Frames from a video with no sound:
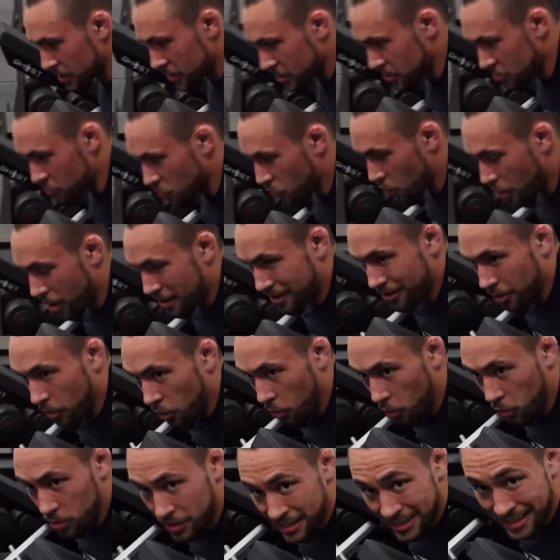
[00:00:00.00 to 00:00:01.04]
You wanna
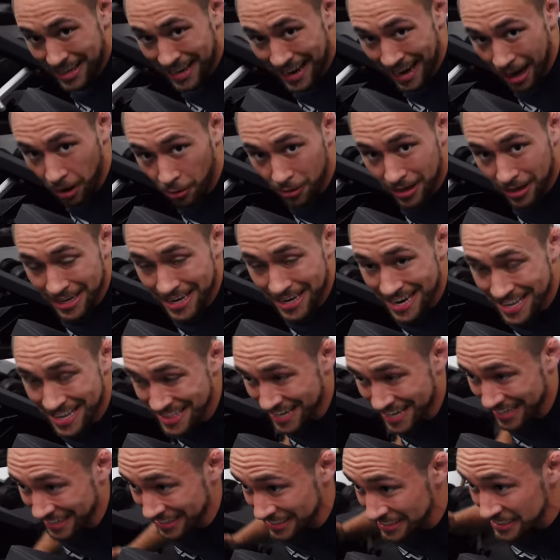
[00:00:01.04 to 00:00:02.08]
hold it out in
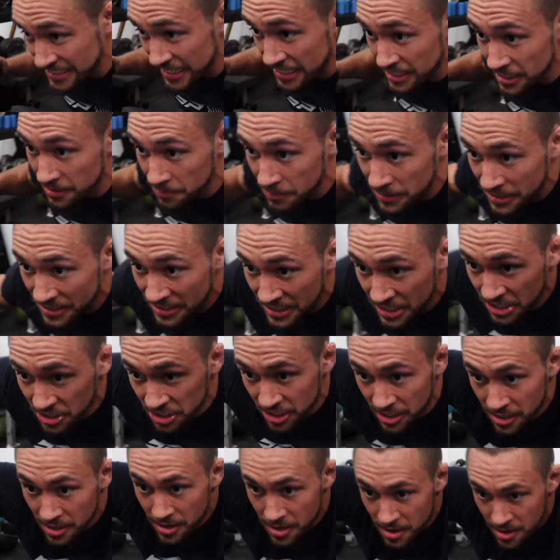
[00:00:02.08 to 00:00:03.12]
that extended
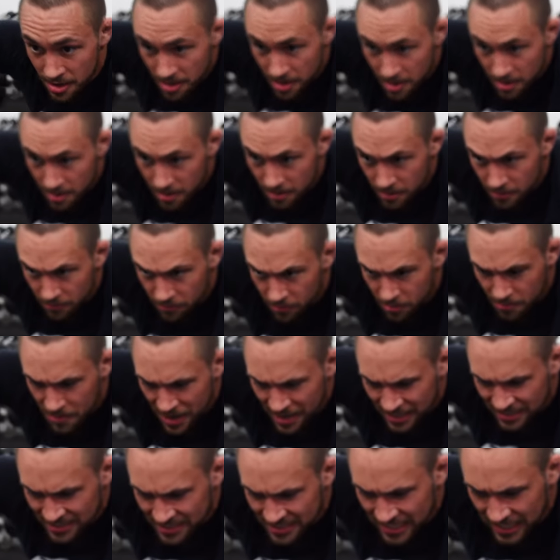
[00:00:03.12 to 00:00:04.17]
position for
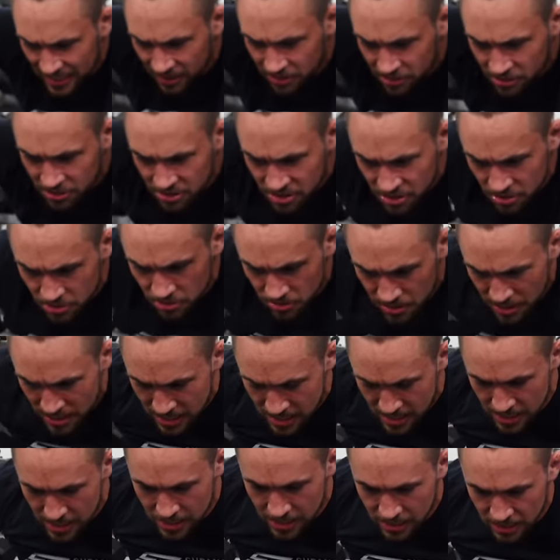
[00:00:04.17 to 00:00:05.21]
about a second or two,
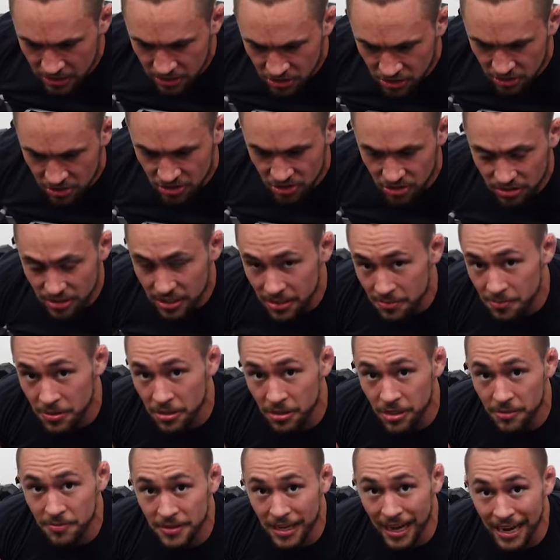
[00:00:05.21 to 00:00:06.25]
just so you can
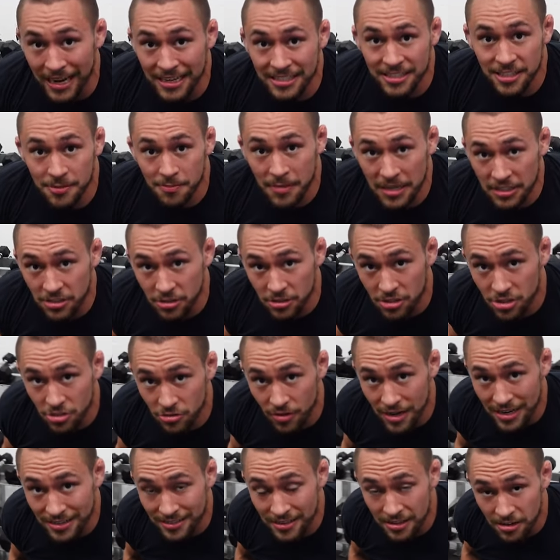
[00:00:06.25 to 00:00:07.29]
build up the isometric
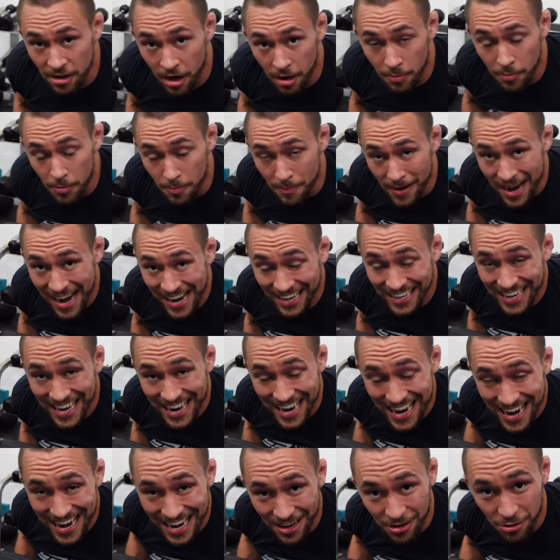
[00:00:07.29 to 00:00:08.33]
strength in your upper back,
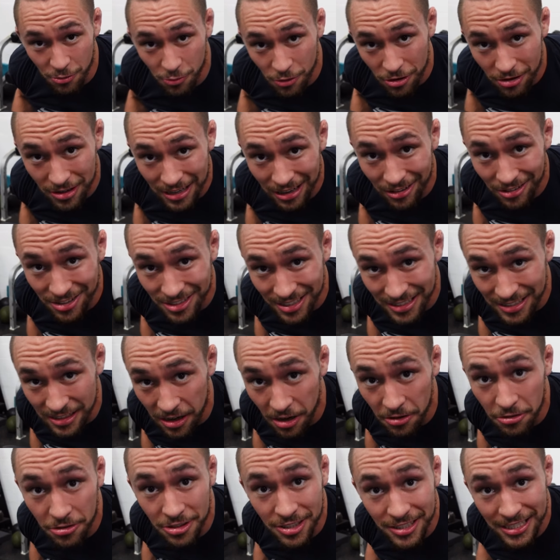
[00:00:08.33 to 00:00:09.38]
your rear delts, and the
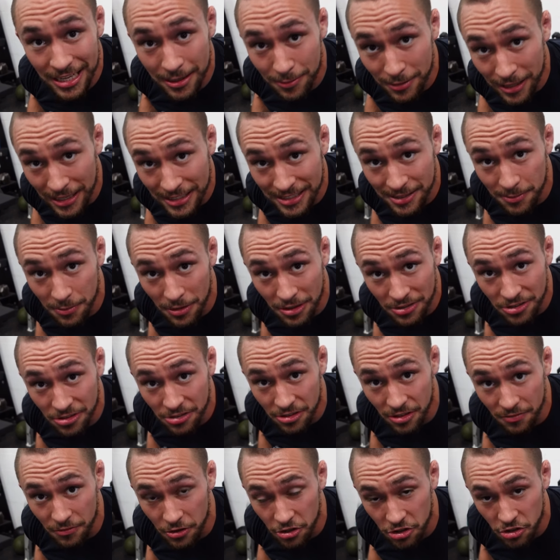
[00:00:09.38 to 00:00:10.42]
other stabilizing
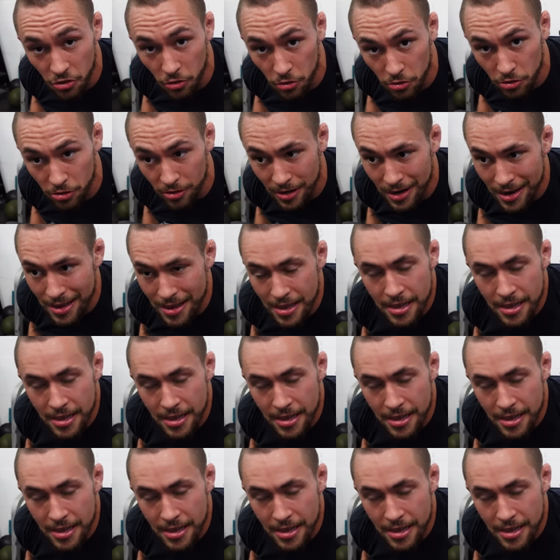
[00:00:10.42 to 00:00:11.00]
muscles of your shoulder,